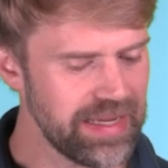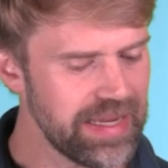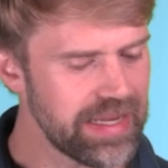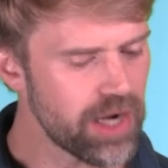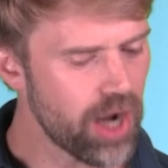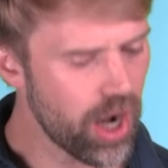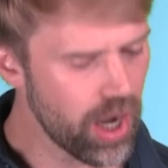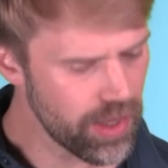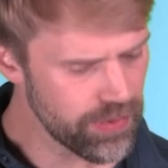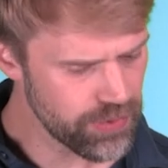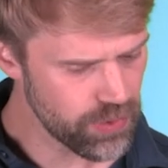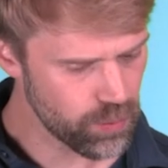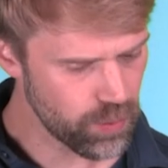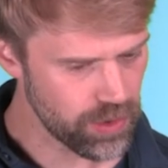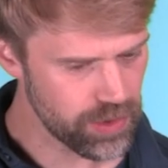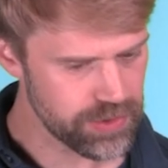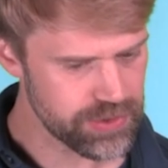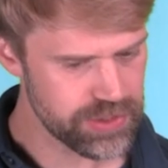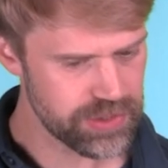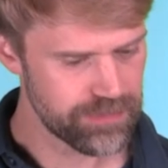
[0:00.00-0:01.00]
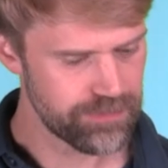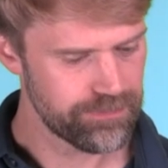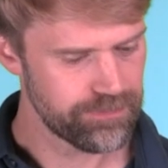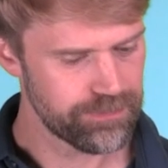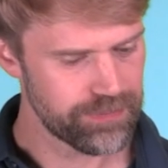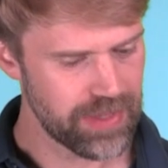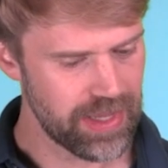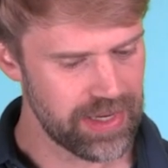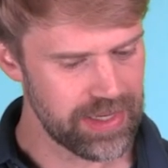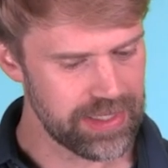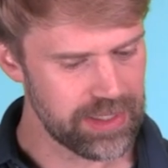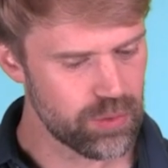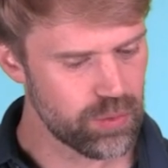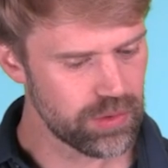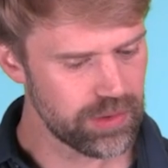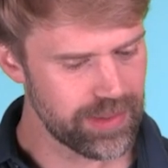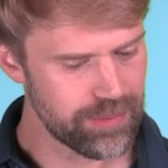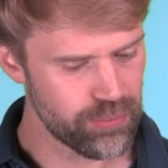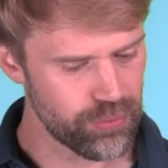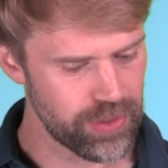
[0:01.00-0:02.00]
In other words, at
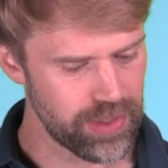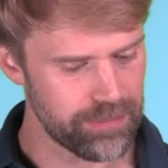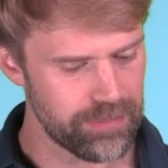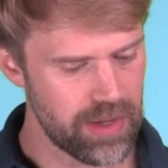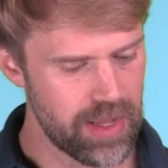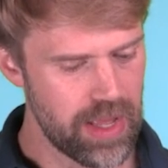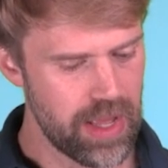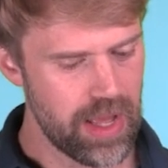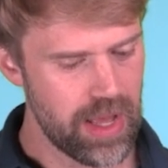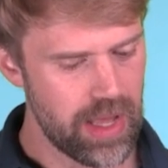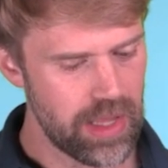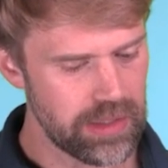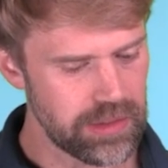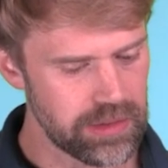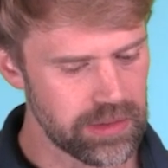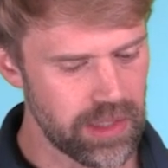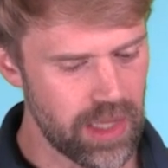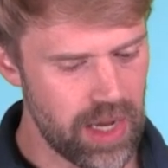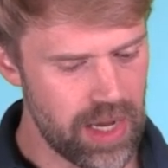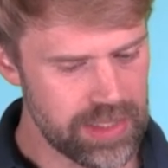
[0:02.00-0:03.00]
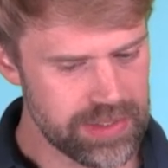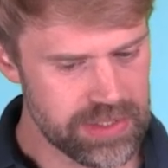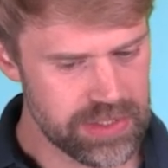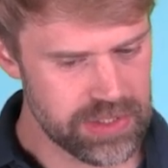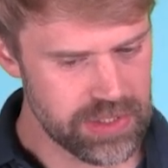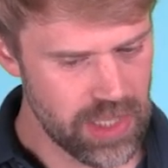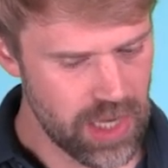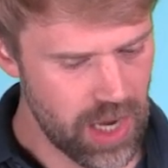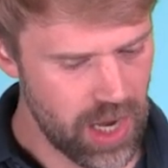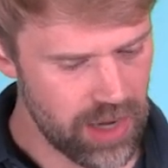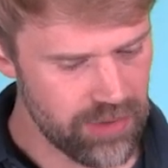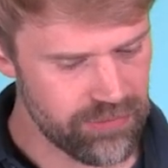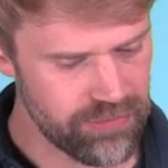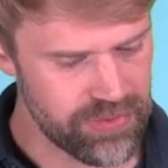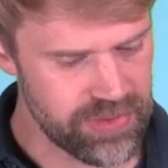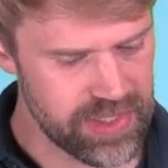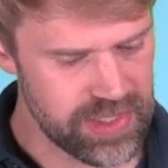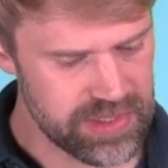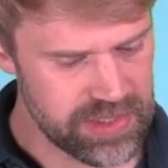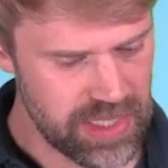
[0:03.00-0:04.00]
equilibrium, lots
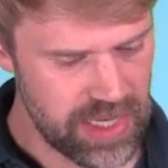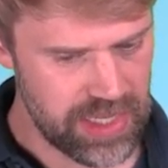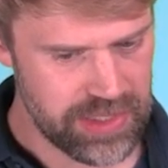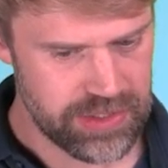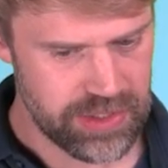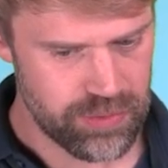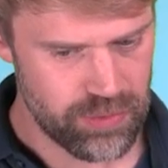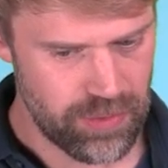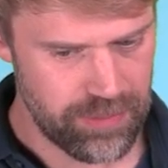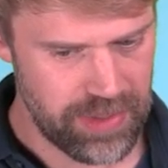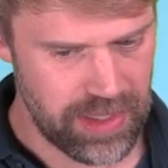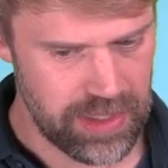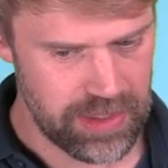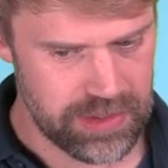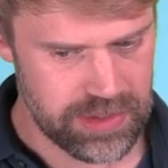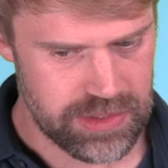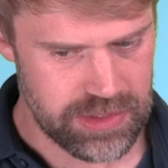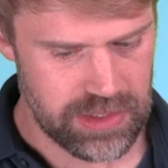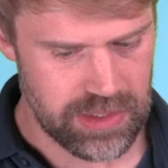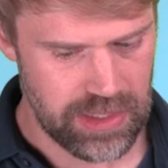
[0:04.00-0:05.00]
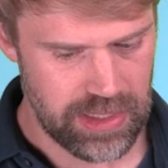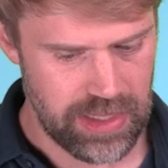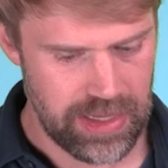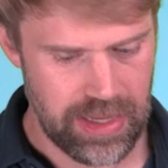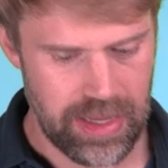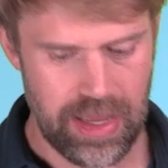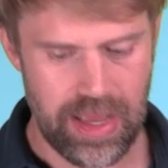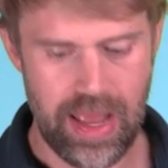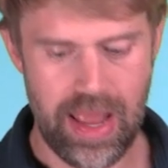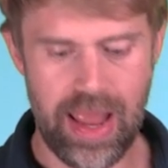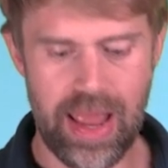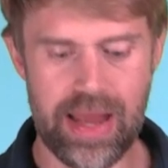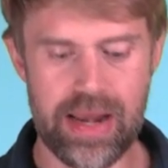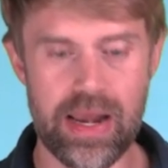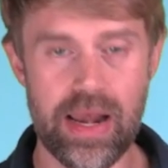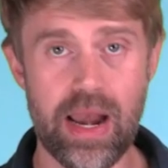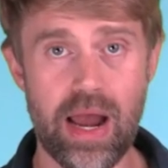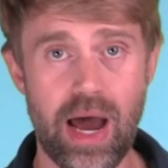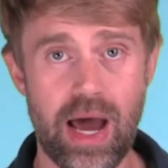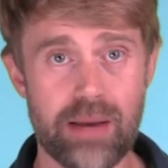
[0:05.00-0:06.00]
of this acid remains
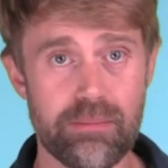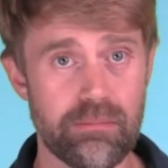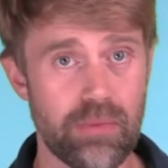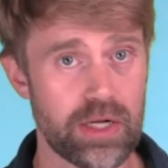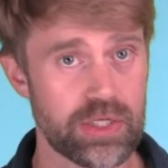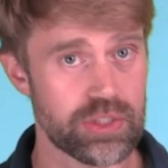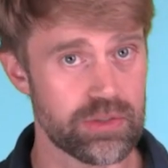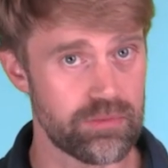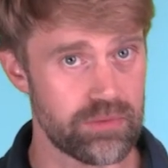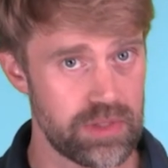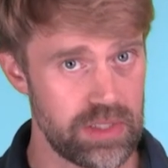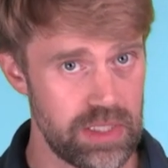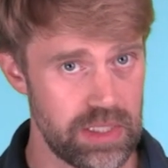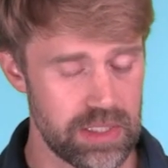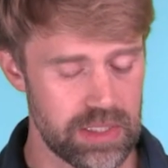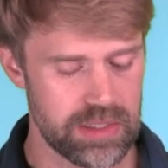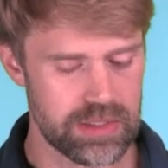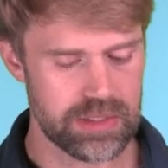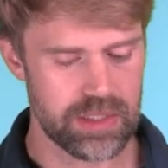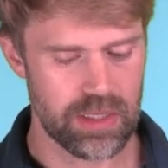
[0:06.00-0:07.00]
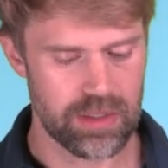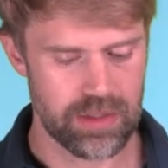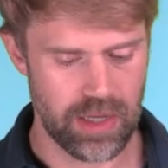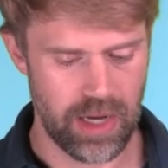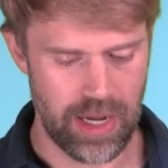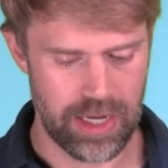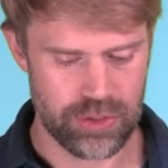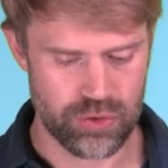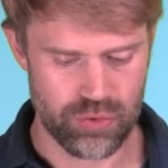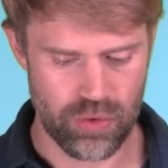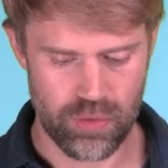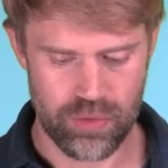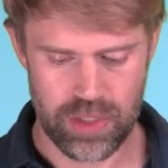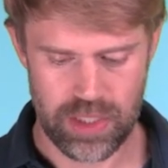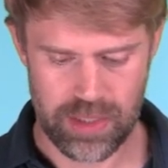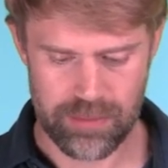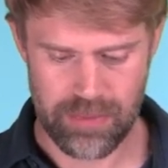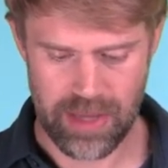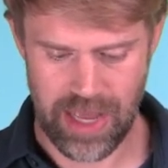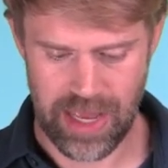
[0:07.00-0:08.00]
and not much of these, the
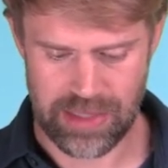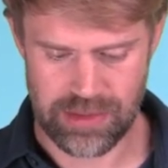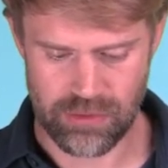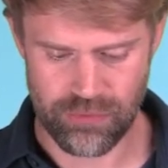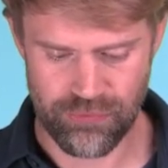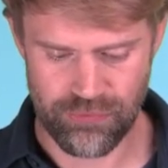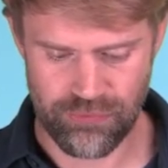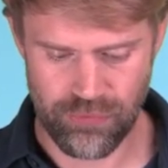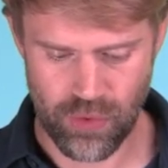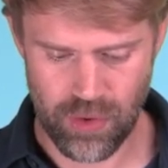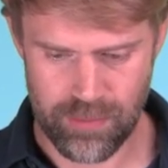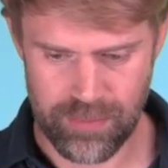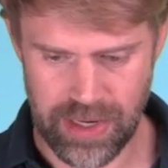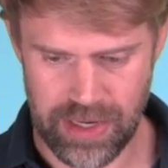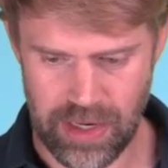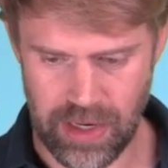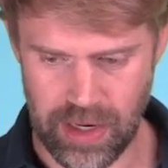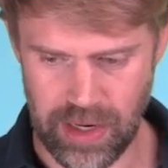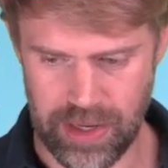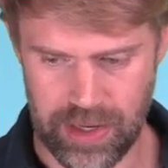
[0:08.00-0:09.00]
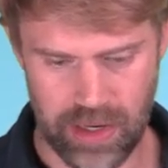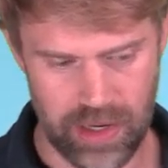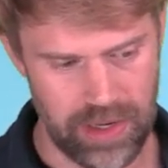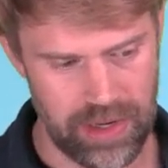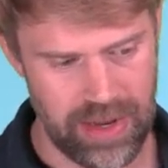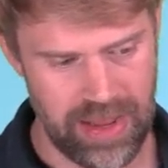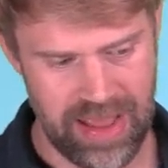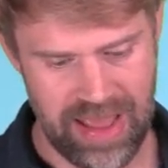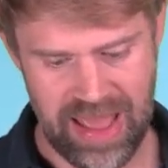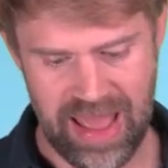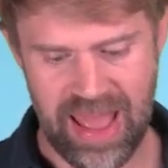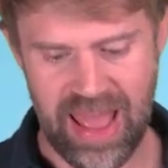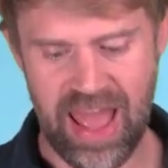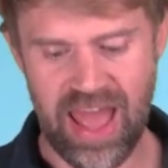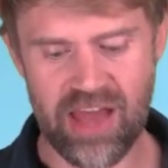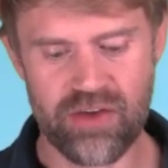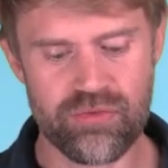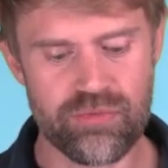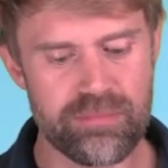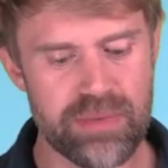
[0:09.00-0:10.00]
hydronium and the formate ion,
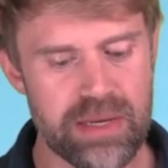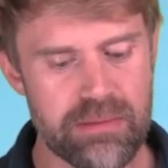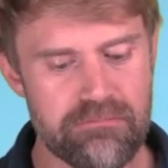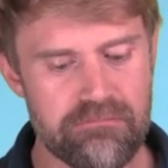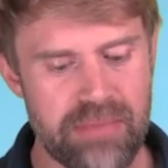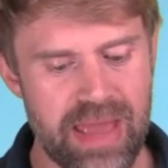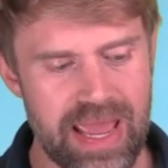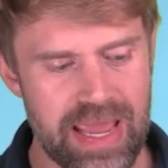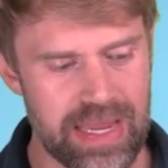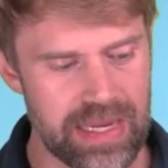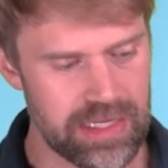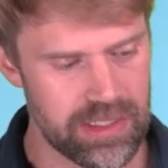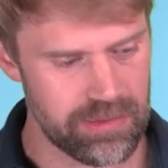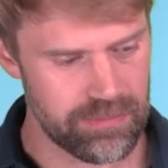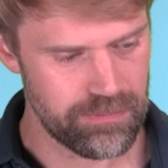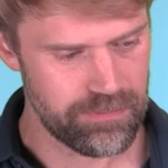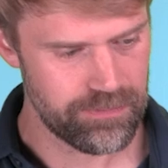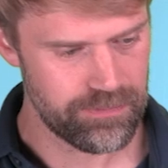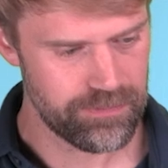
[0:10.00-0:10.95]
have been made.